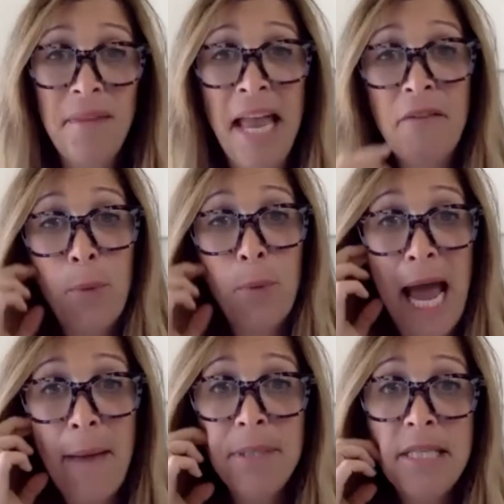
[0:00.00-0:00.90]
And what
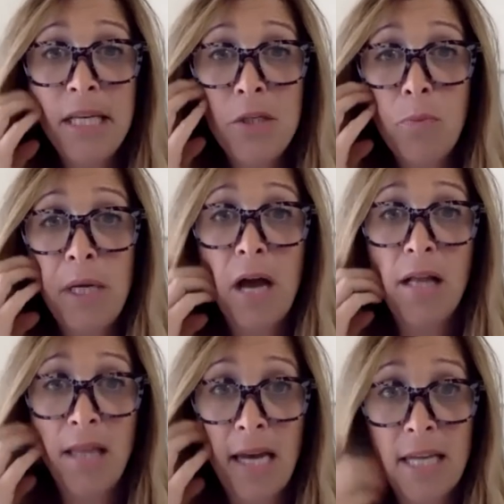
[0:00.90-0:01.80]
happens is, when
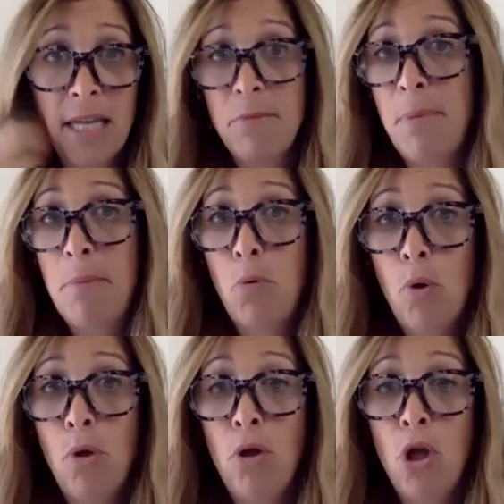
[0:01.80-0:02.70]
a lot of times people
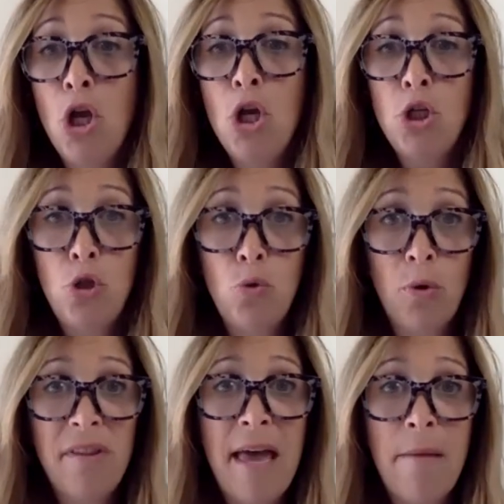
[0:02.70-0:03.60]
will
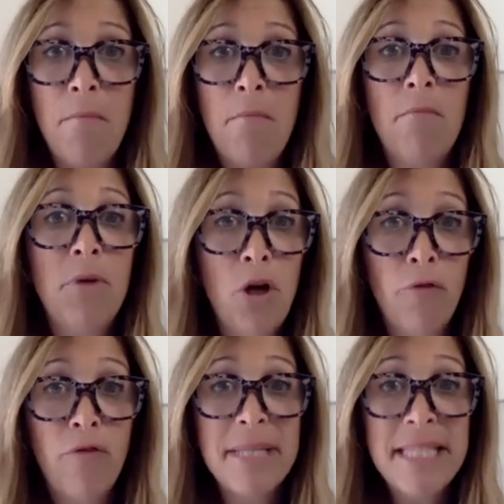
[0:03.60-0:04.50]
store them,
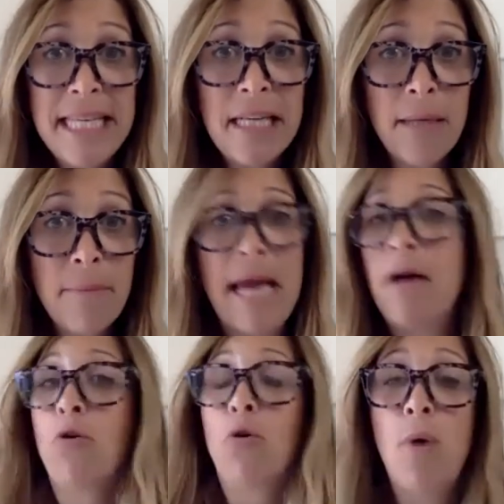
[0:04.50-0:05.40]
from a ceiling
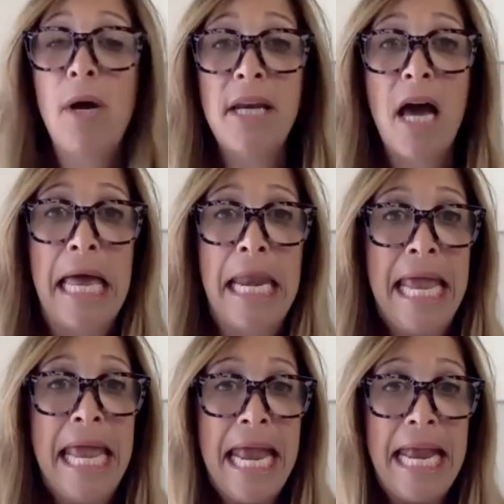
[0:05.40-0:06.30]
mount or whatnot,
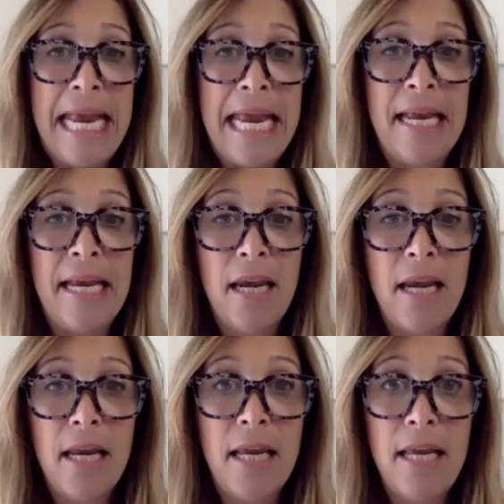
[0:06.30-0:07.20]
it
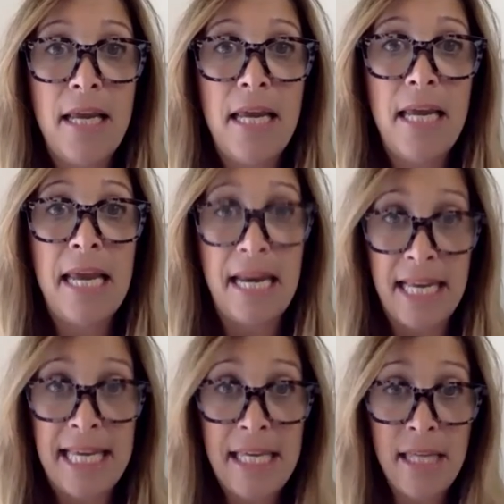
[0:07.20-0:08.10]
it
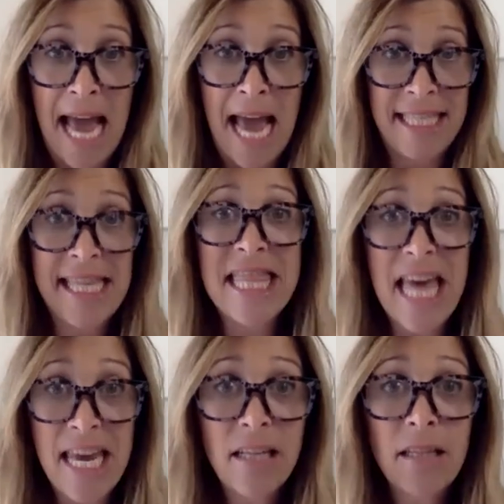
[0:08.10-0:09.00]

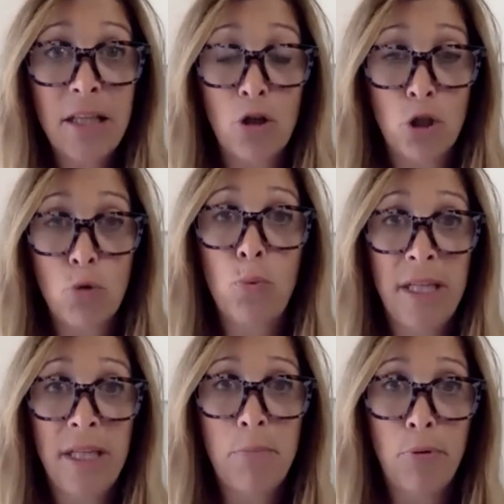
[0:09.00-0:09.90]
aesthetically looks
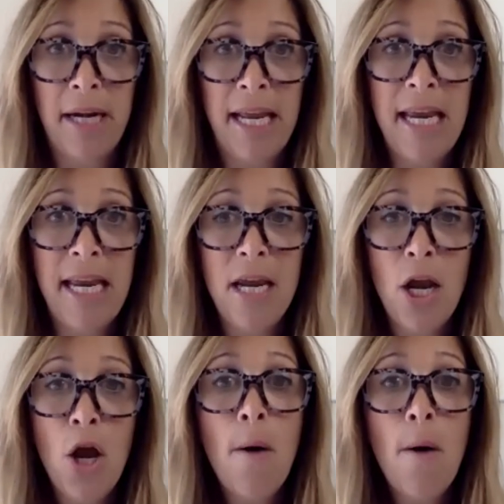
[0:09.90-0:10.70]
really pretty,